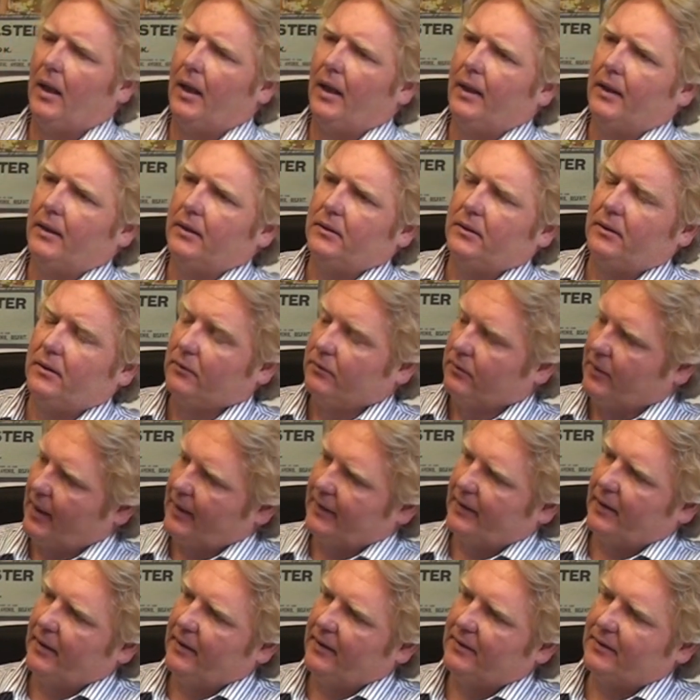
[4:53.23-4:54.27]
And
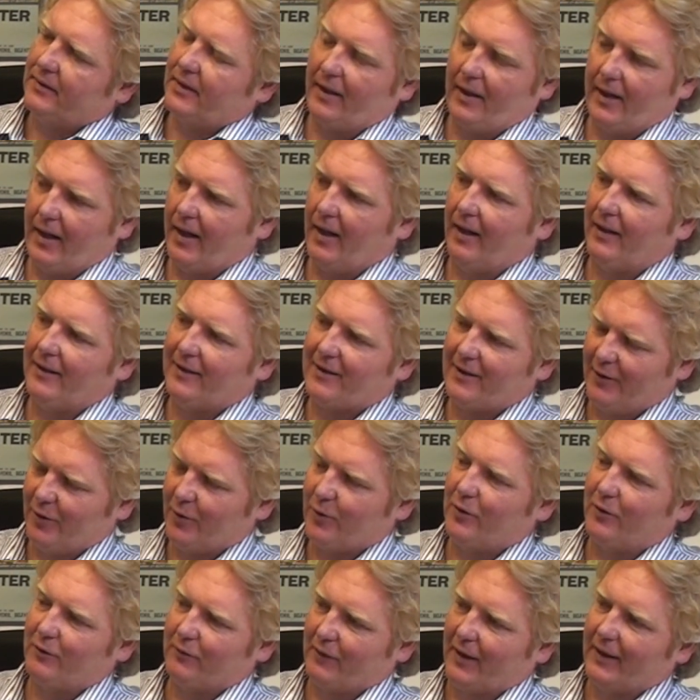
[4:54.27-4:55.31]
residents, again, it's
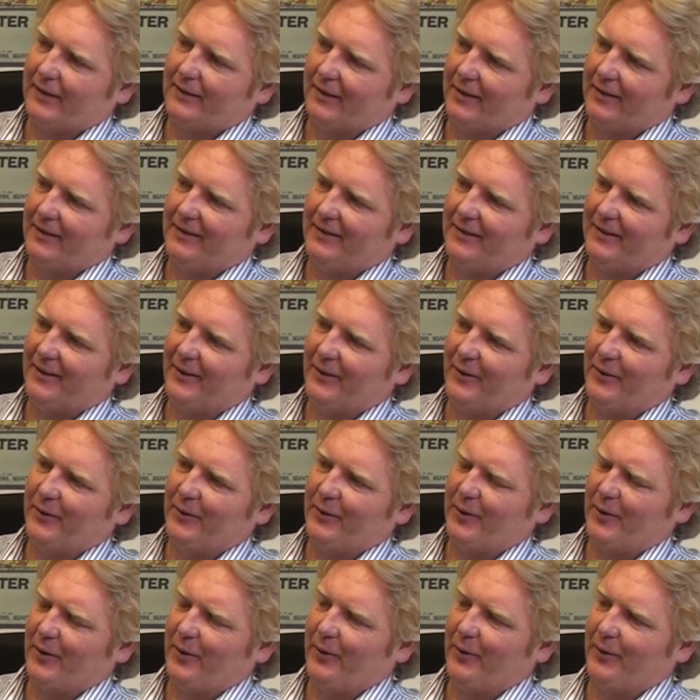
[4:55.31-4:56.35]
local residents, you
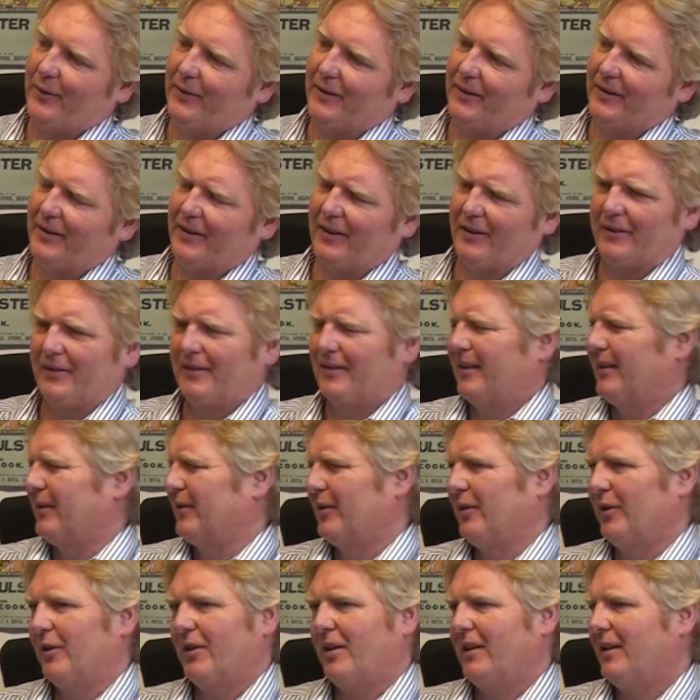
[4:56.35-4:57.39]
know, who are
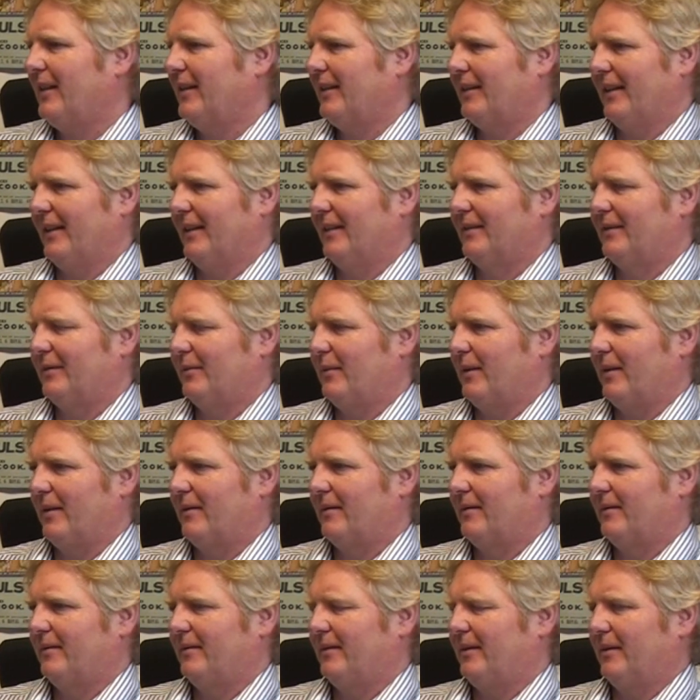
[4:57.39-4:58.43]
looking at this
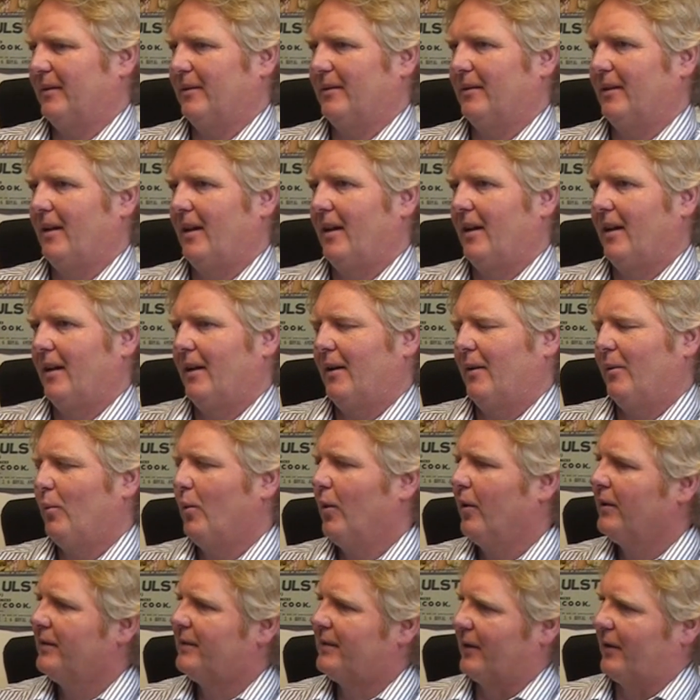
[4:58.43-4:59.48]
with, you know,
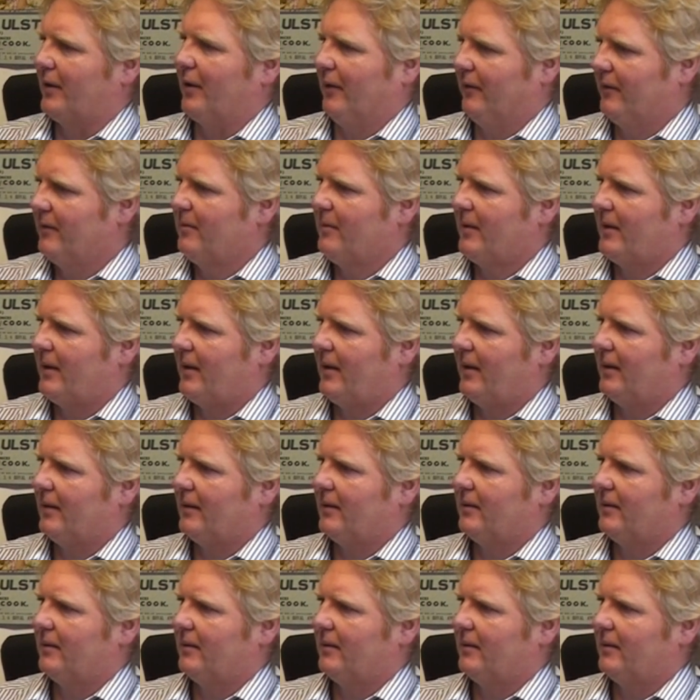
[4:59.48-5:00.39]
where's the government here?